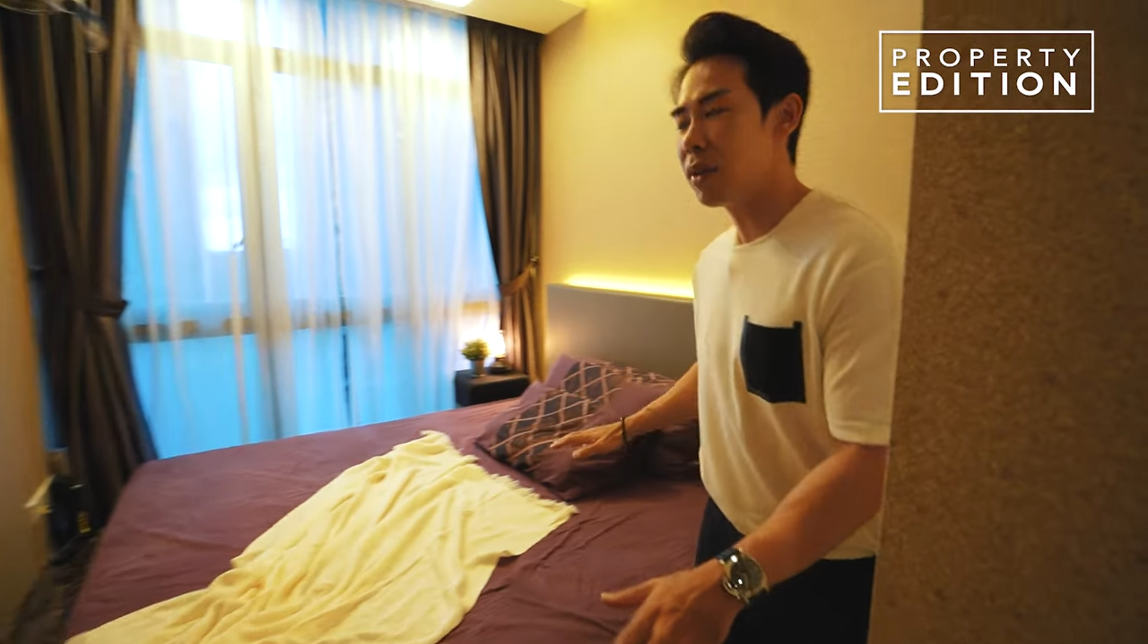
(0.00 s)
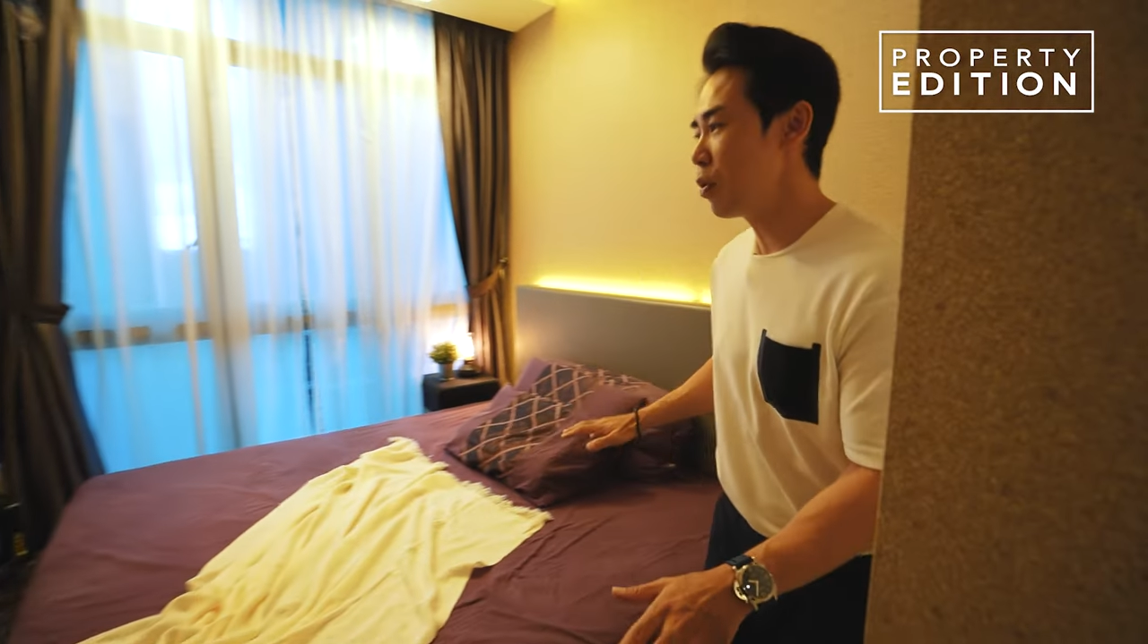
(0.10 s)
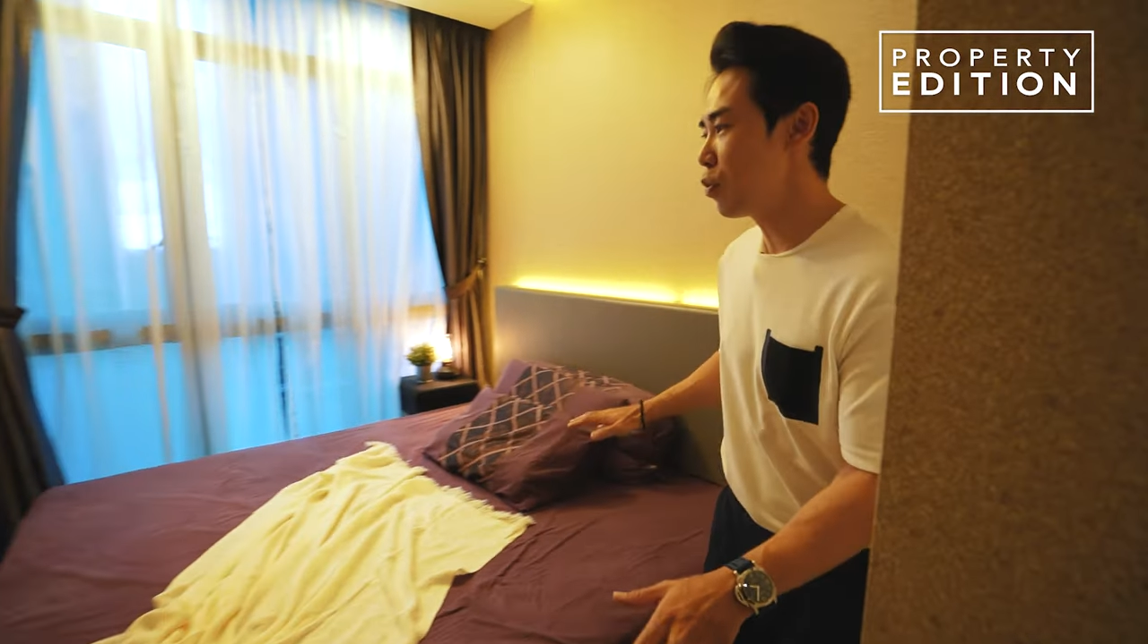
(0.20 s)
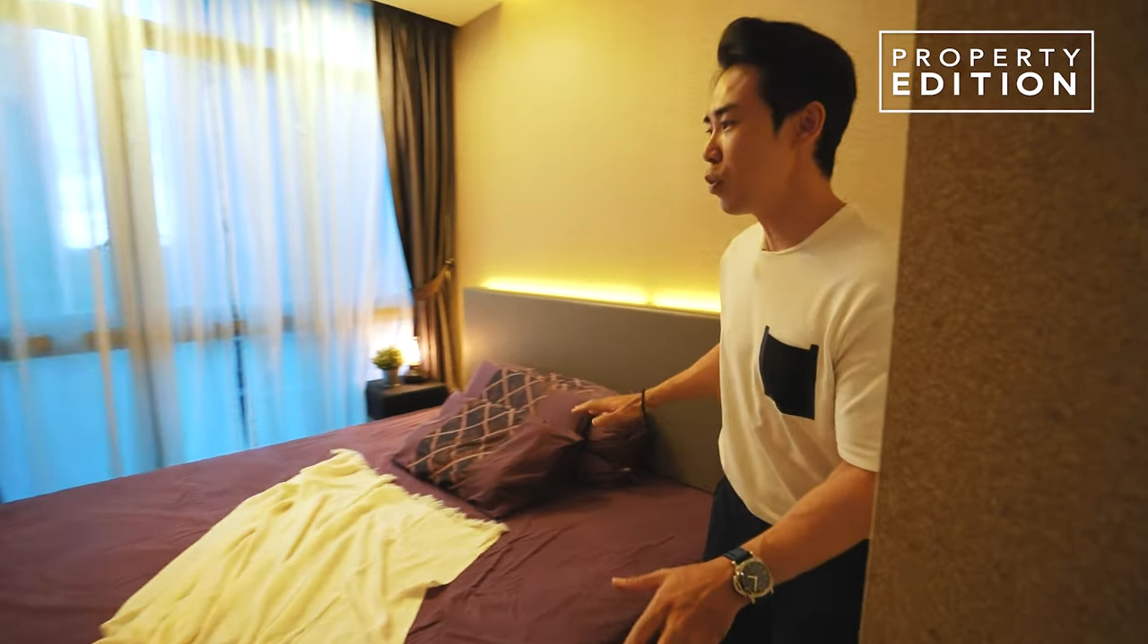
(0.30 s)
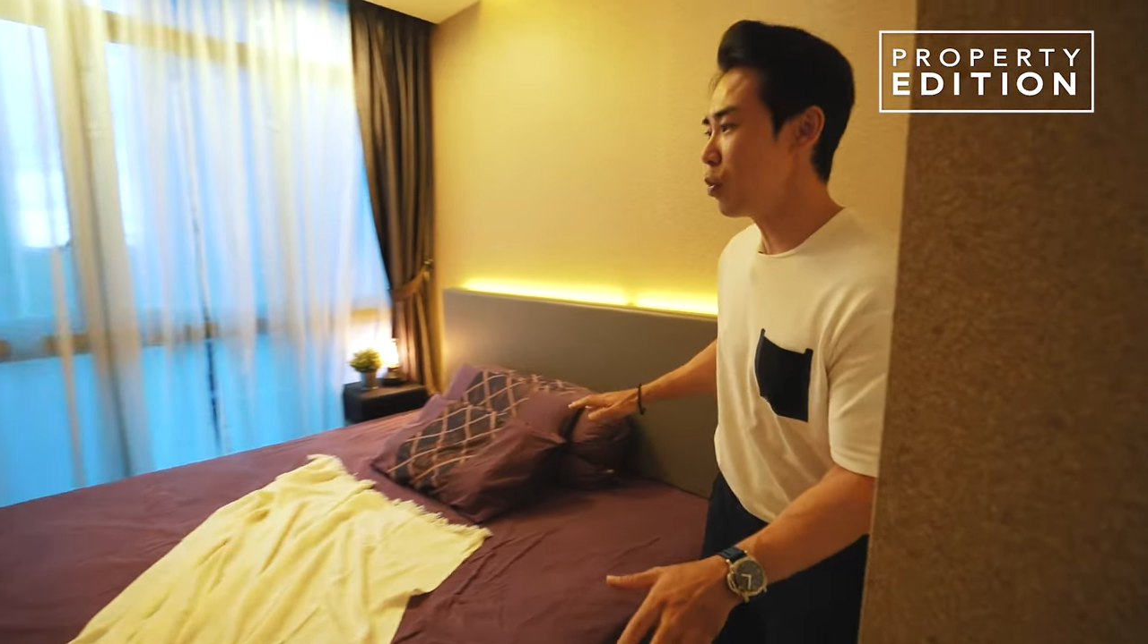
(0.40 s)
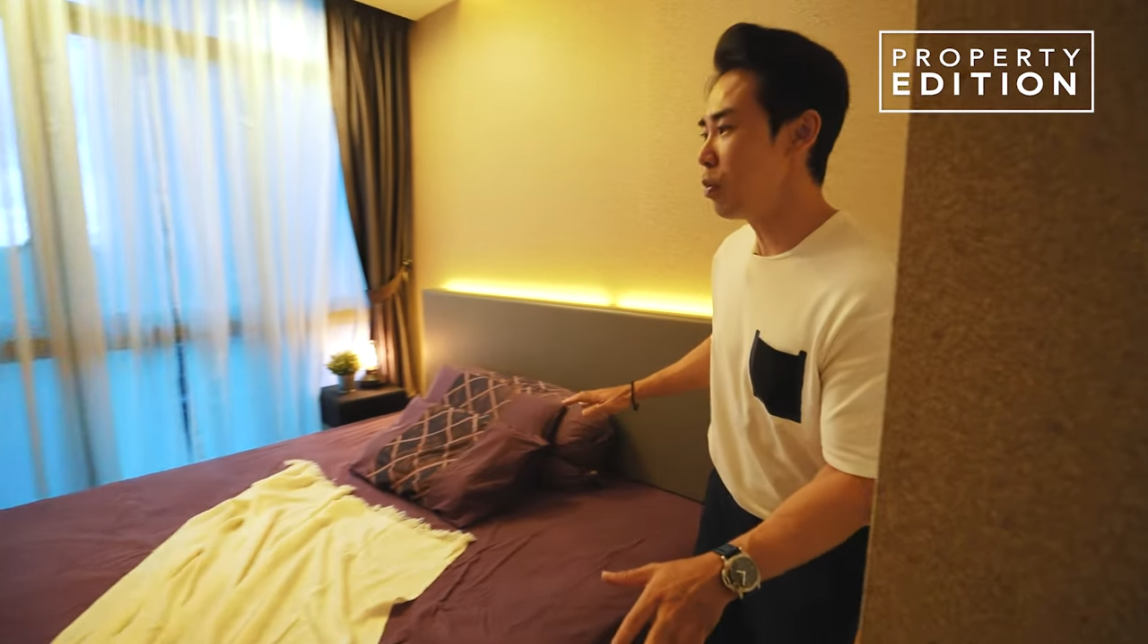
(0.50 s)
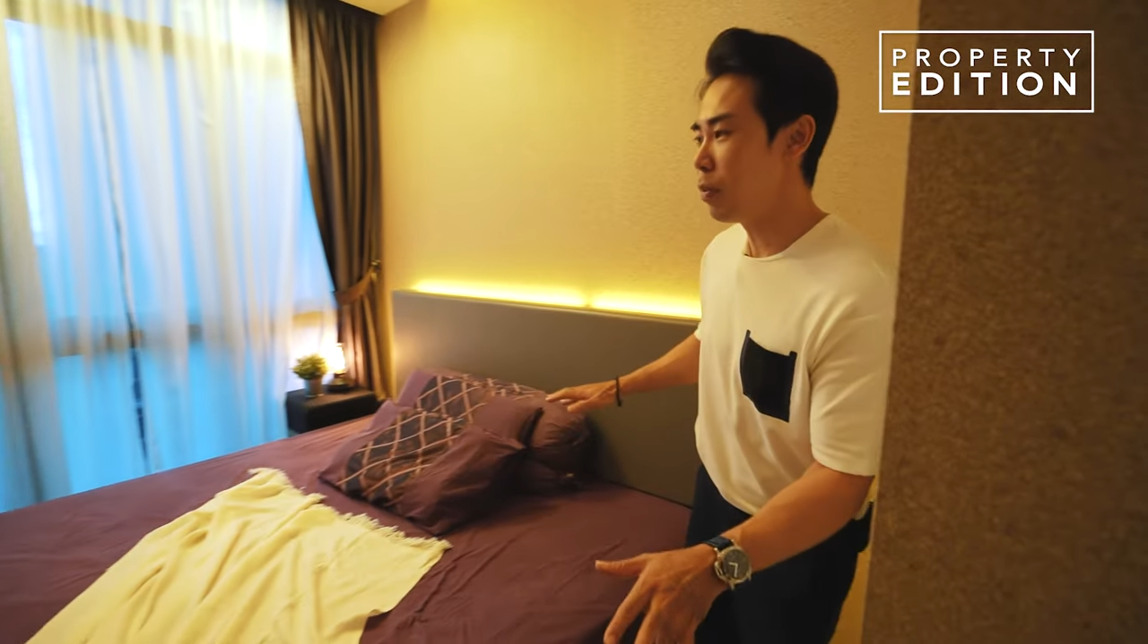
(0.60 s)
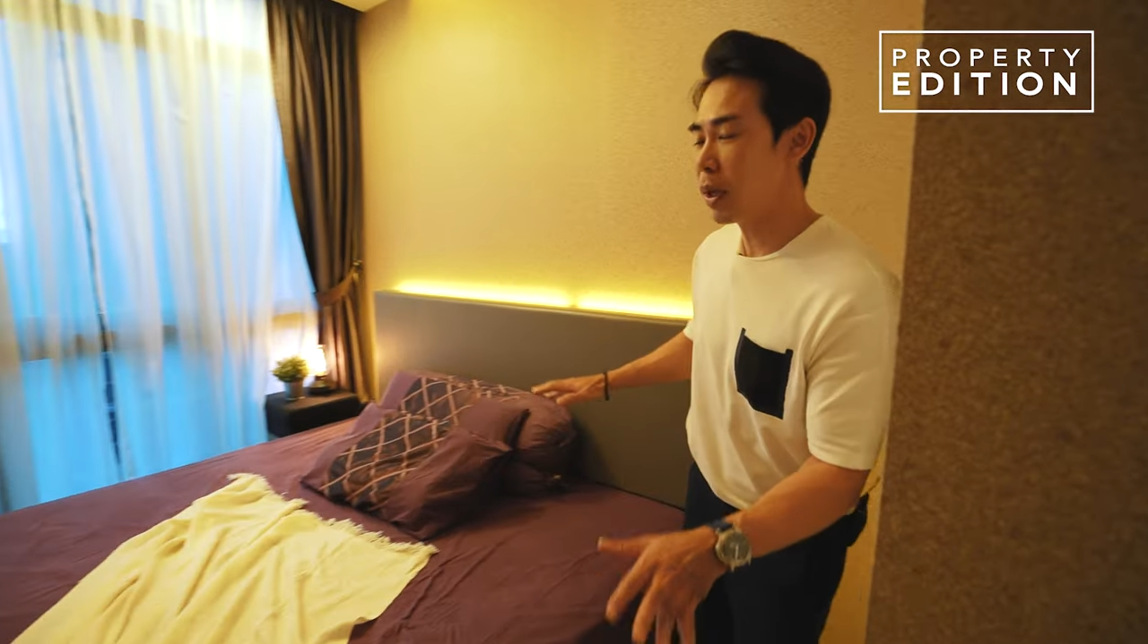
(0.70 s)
of the room